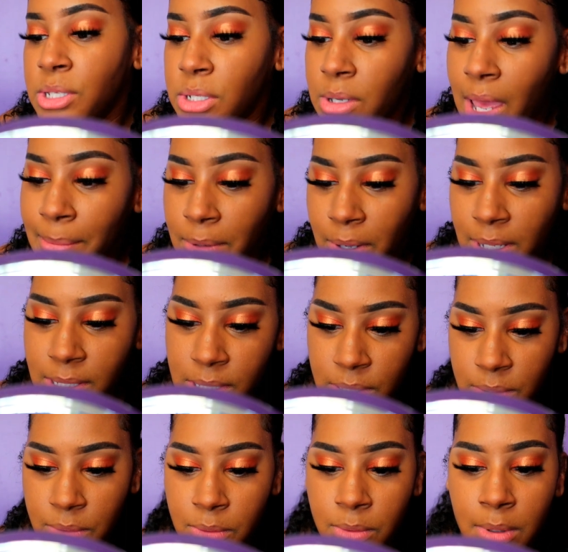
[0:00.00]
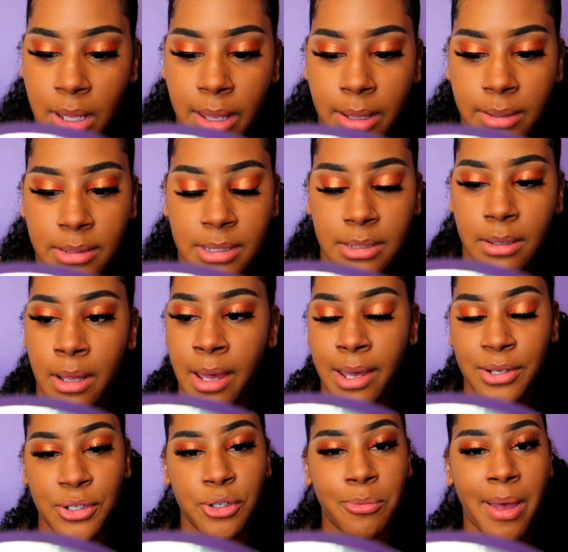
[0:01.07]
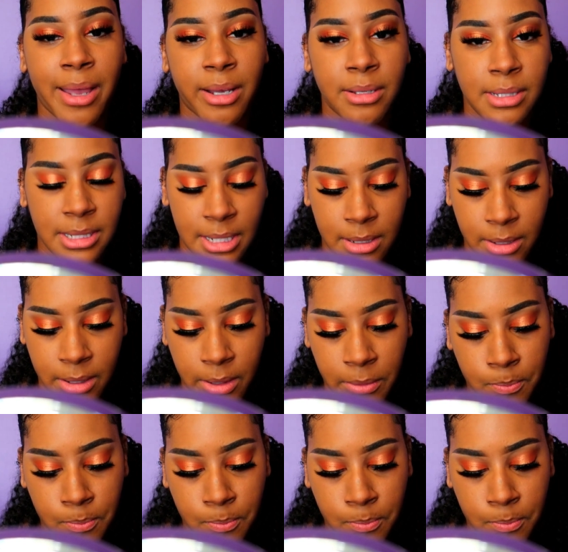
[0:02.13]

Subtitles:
So now I'm going to do my concealer.